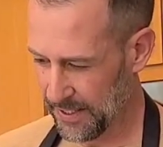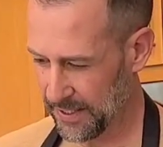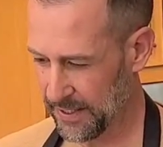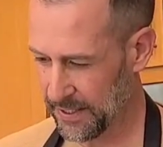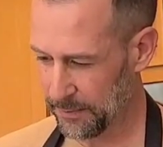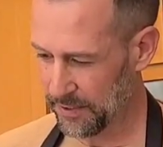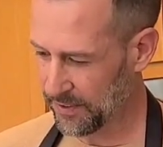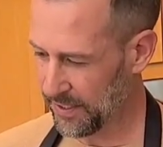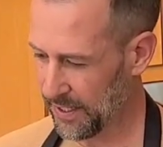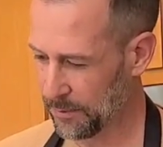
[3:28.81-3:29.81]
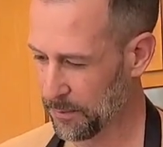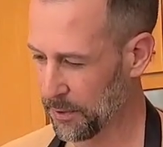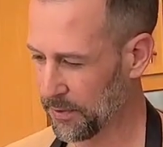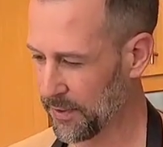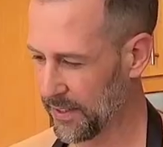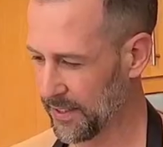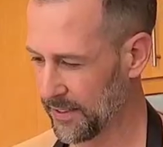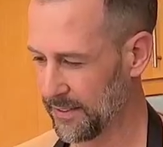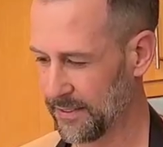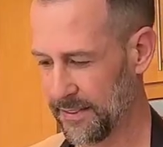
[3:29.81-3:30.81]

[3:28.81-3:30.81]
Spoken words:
I think I'm just going to add most of that.